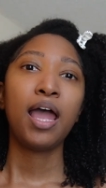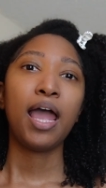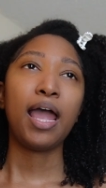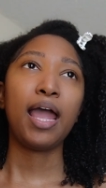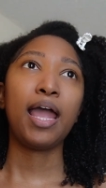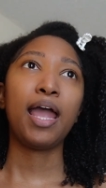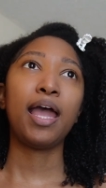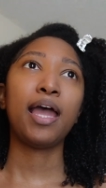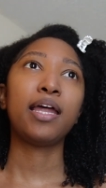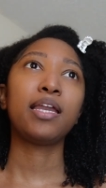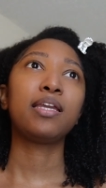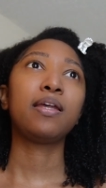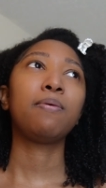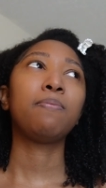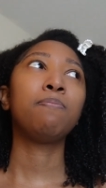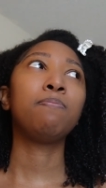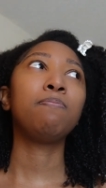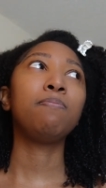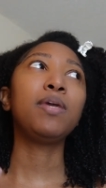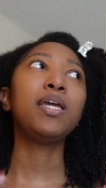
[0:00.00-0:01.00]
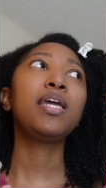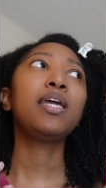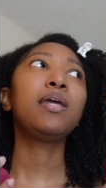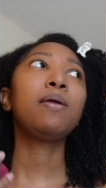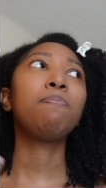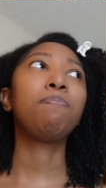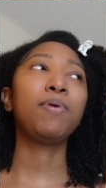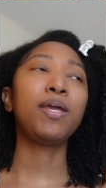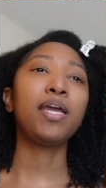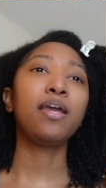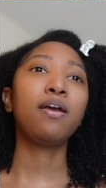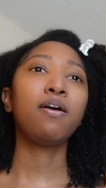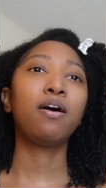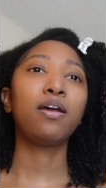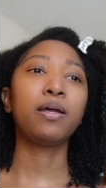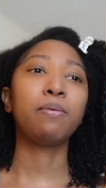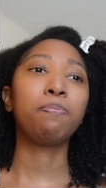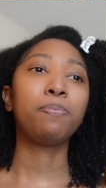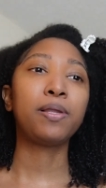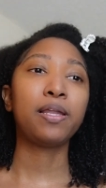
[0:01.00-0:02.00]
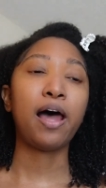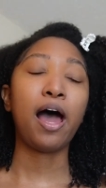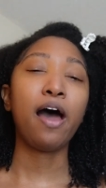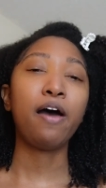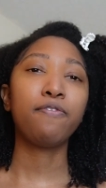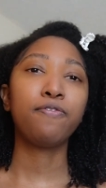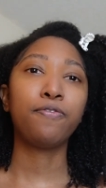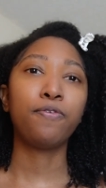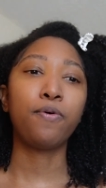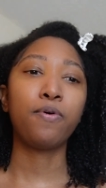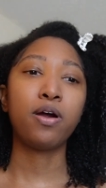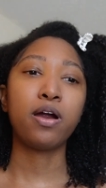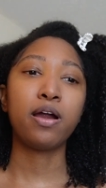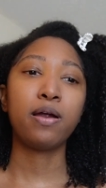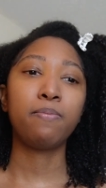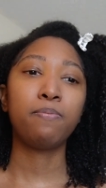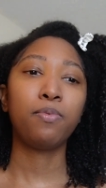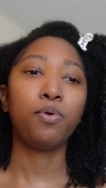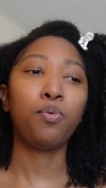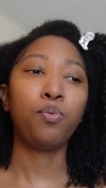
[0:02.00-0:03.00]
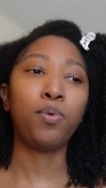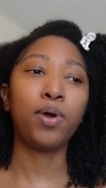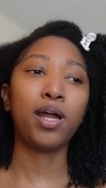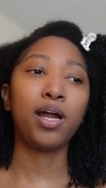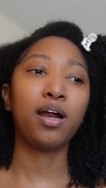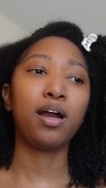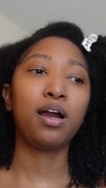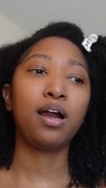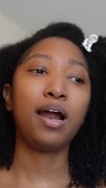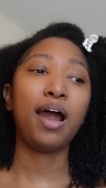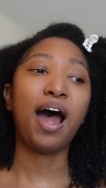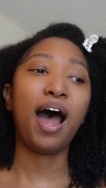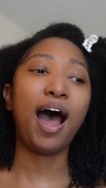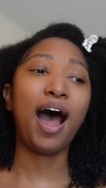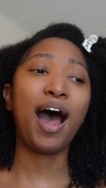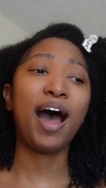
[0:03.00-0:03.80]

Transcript: And me being on a platform where